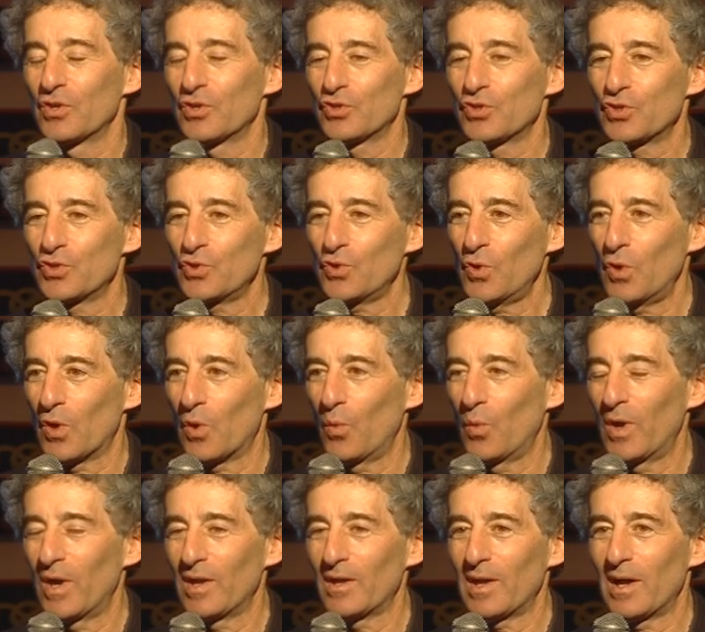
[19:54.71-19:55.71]
Sure.
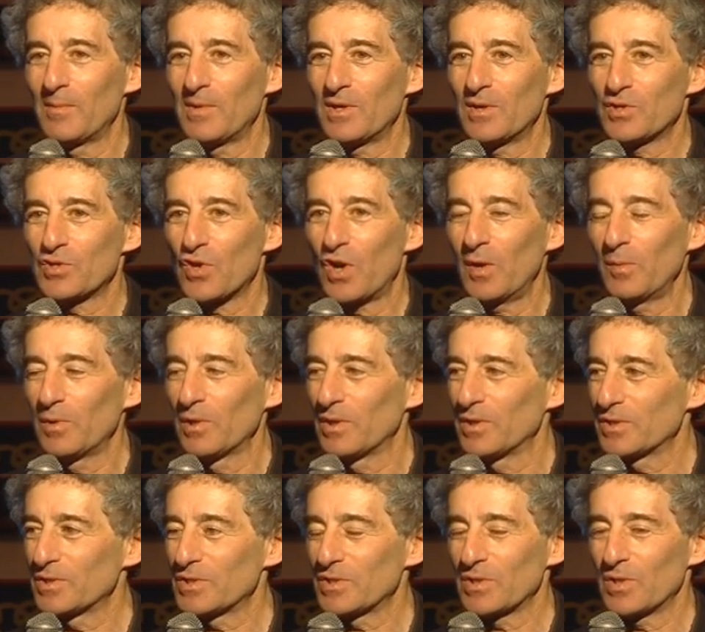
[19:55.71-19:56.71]
Well, I mean, the trouble
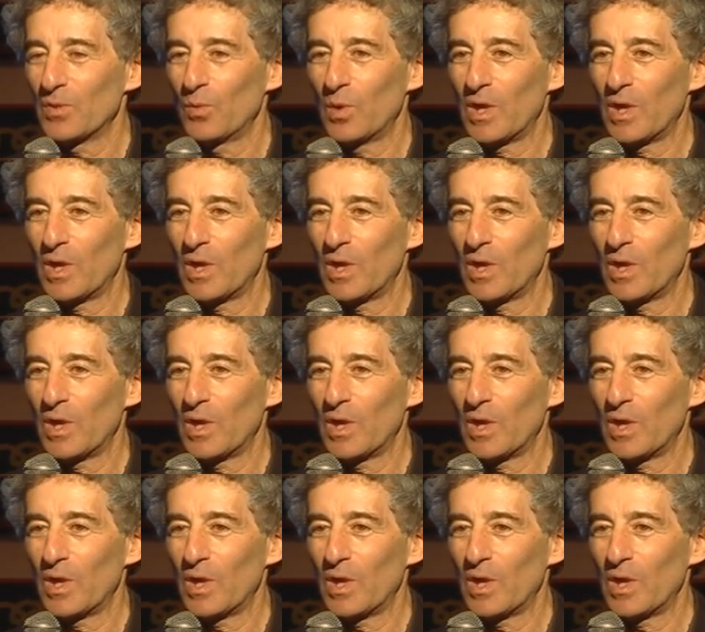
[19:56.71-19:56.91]
is